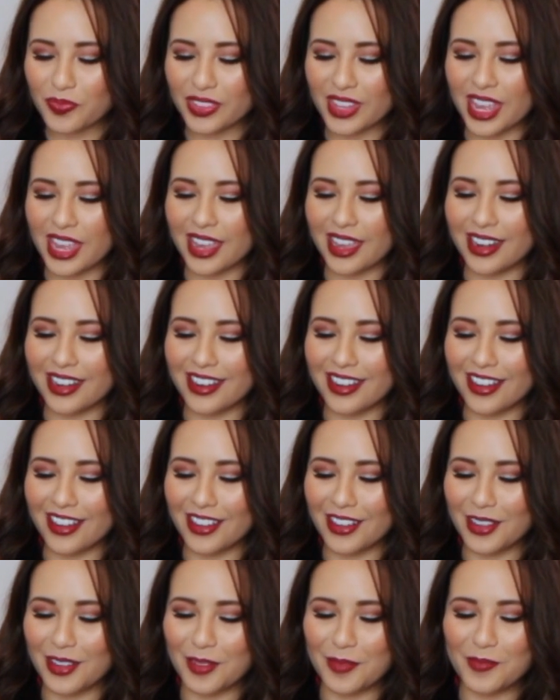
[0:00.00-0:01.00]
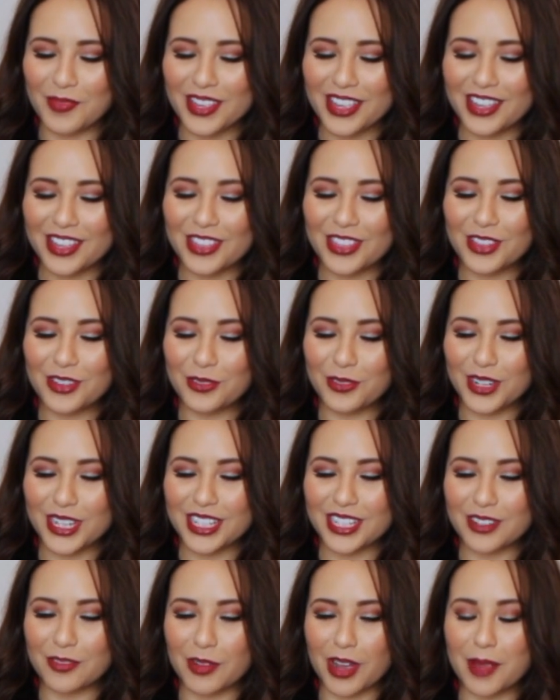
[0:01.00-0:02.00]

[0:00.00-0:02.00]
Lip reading: And the reason